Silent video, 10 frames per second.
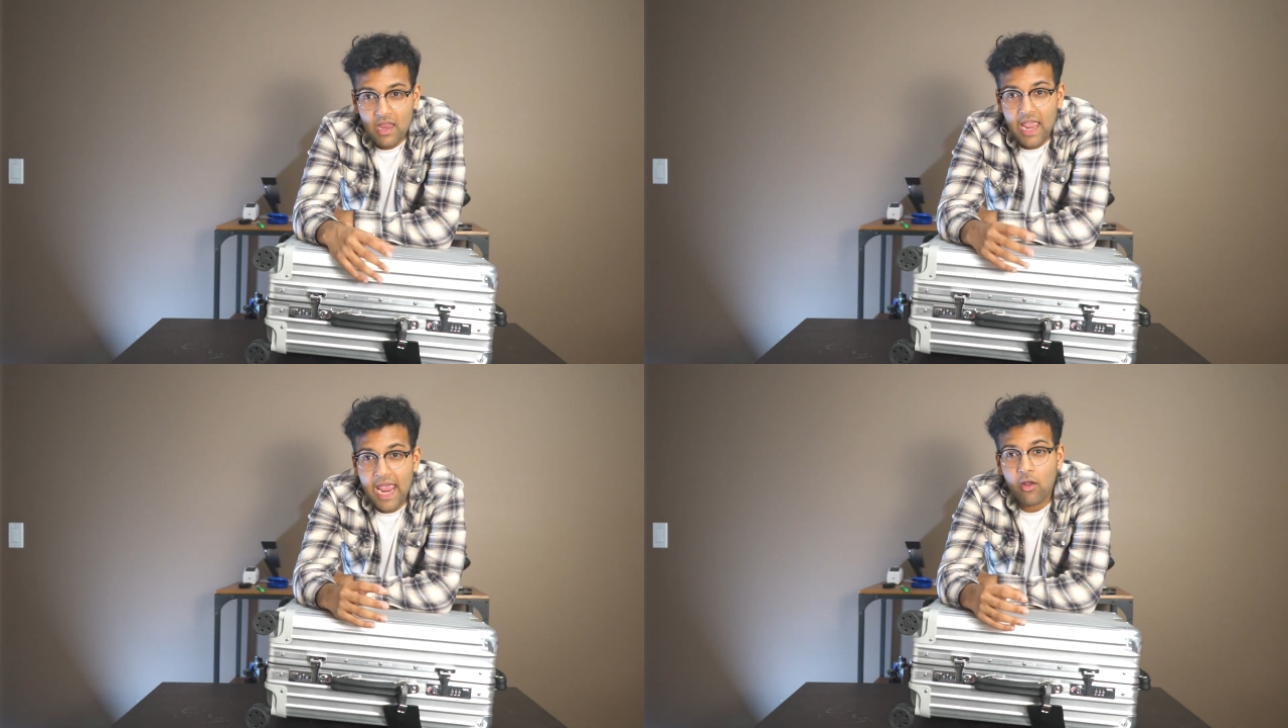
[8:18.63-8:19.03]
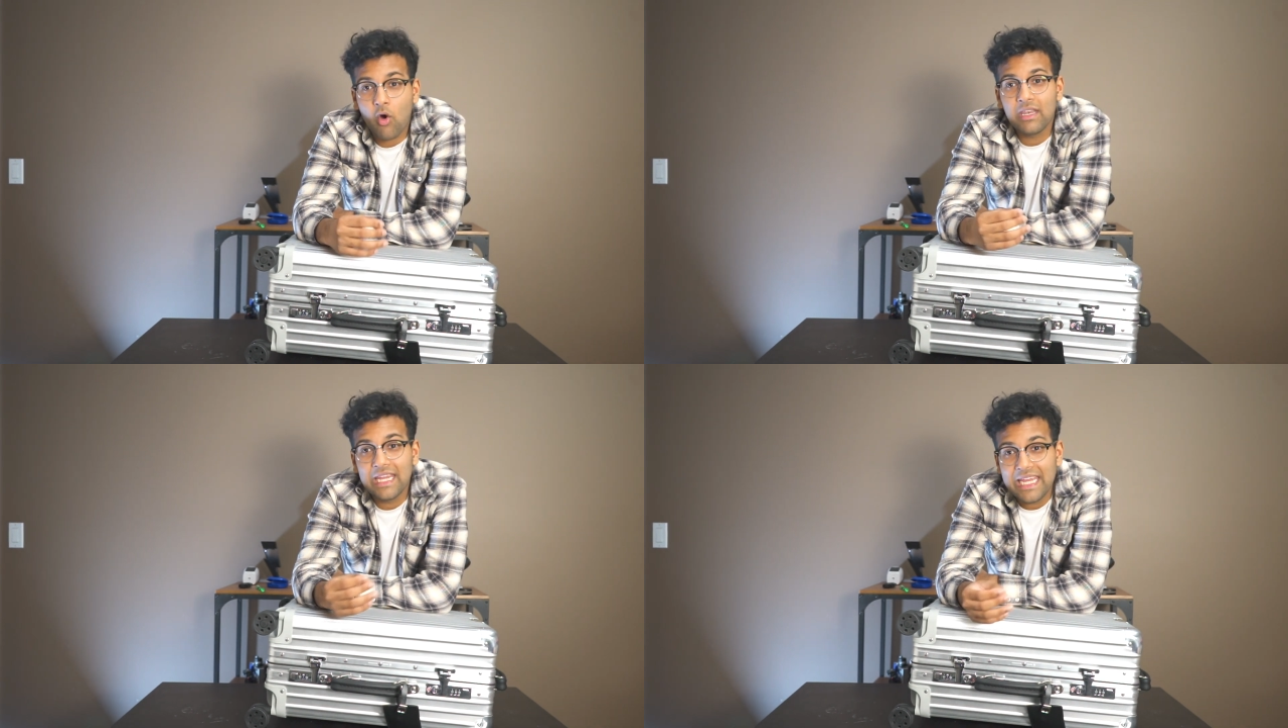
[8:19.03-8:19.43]
And
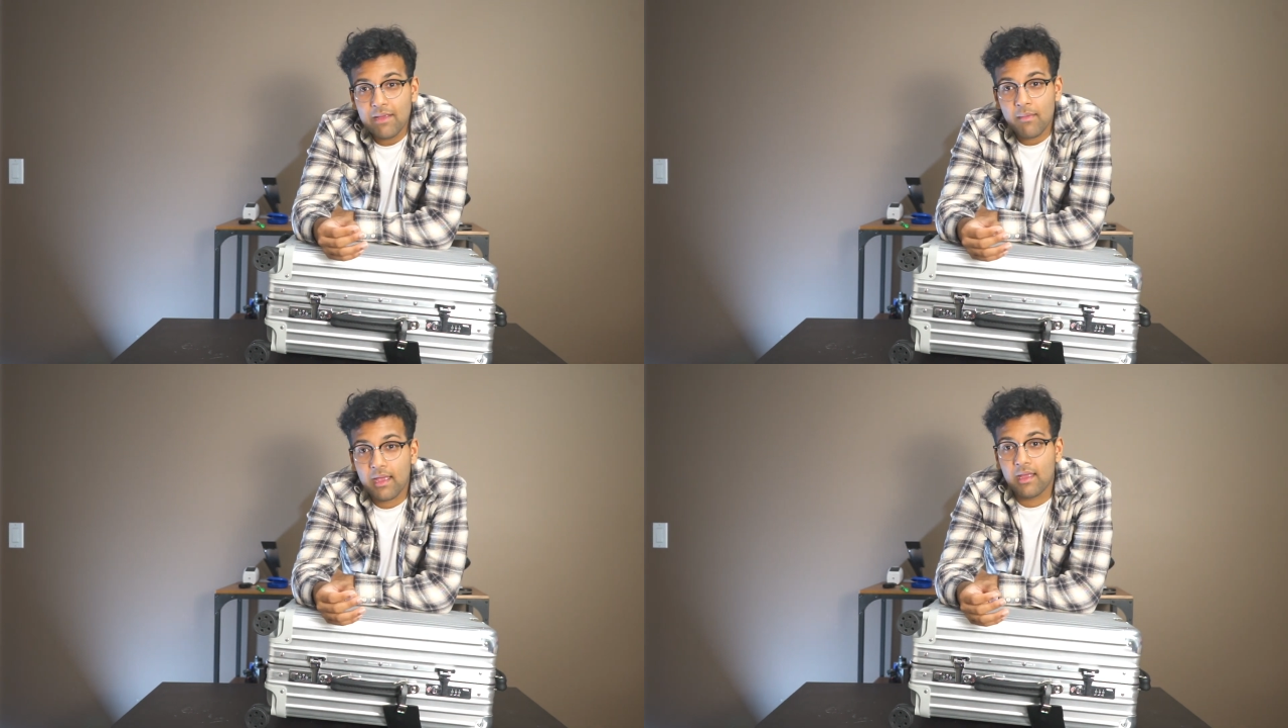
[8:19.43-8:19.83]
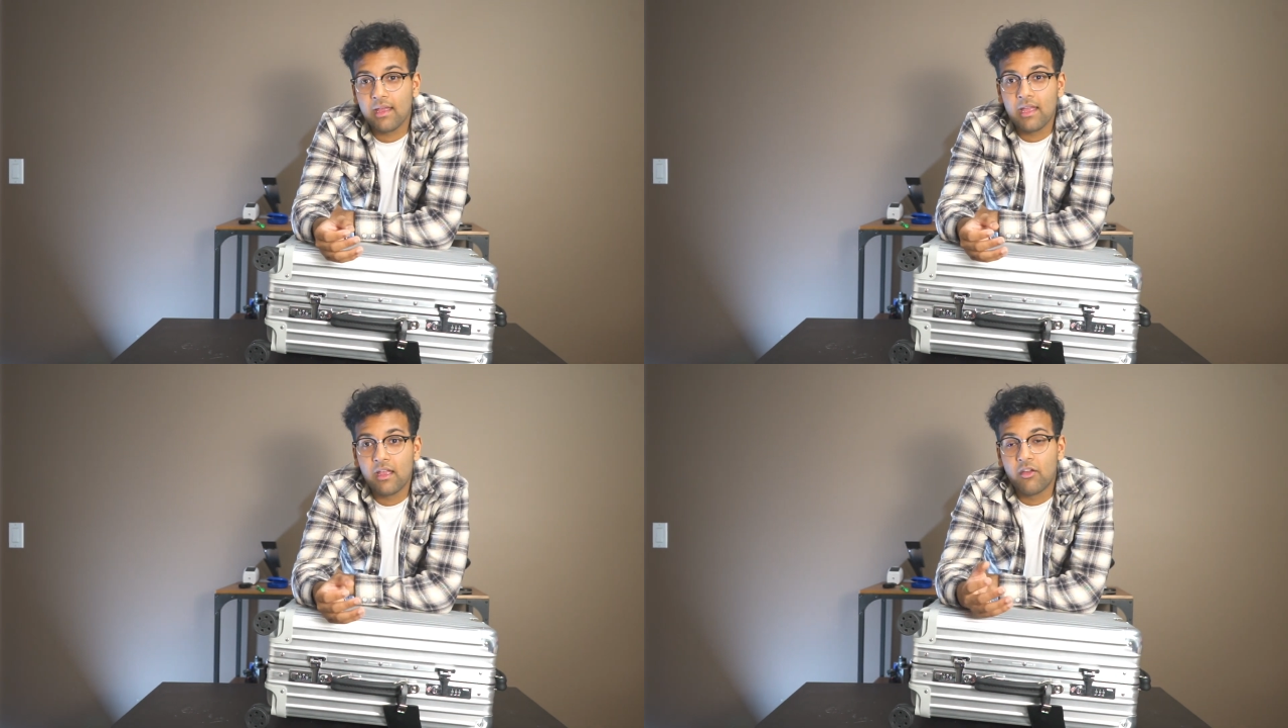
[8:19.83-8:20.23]
on eBay,
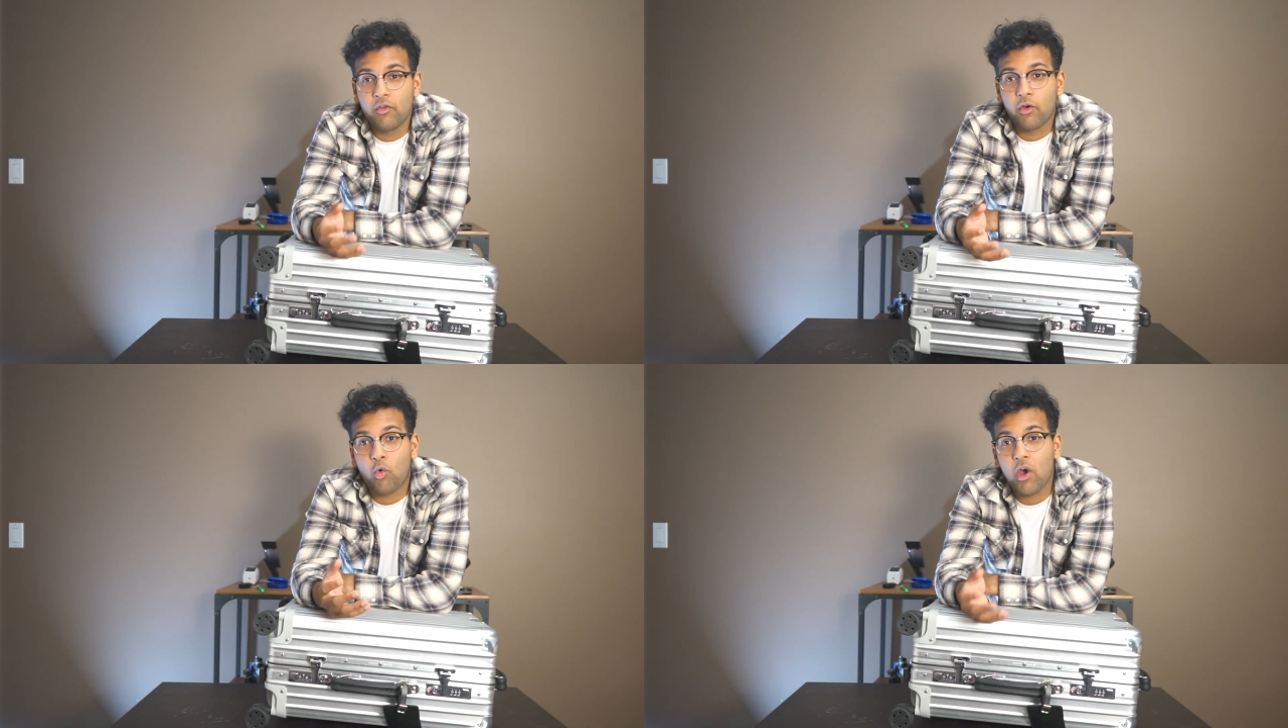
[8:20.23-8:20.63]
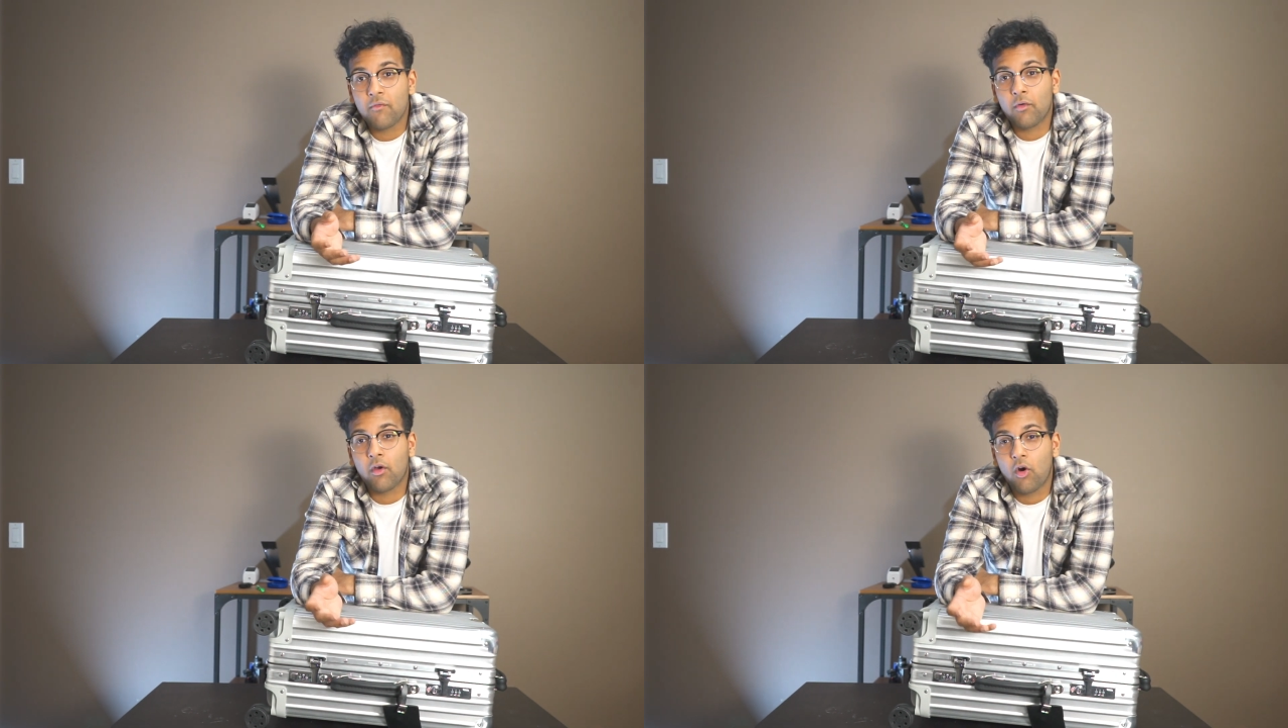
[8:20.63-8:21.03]
they're going
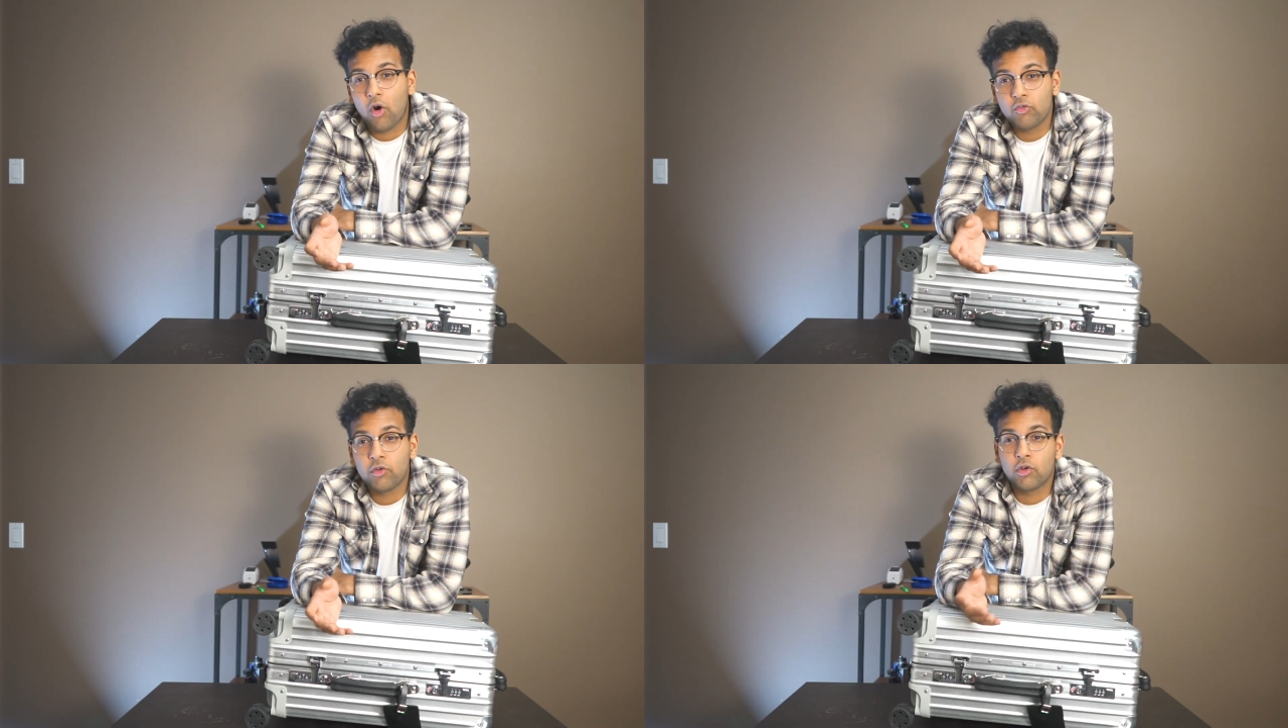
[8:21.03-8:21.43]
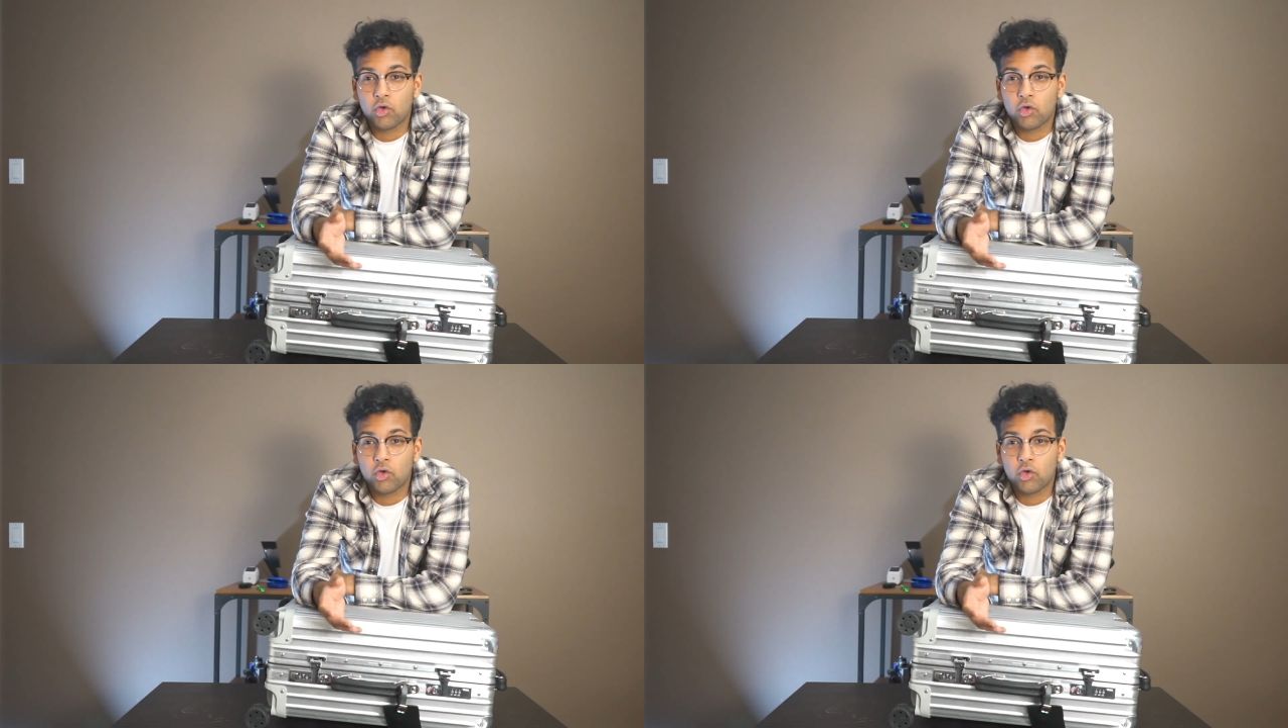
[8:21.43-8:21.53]
for $100,